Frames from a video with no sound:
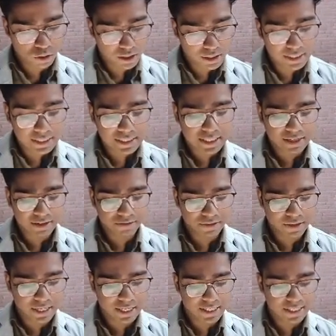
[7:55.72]
violent
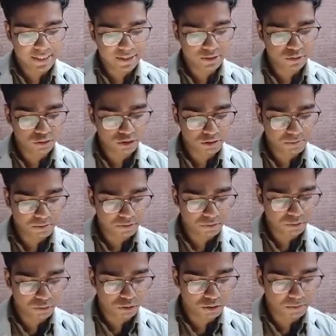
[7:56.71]
coughing, and it is going to be
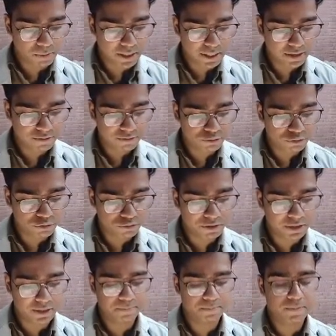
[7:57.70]
followed by a
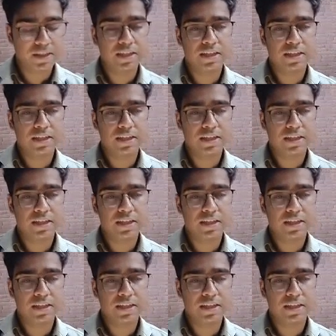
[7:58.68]
whooping.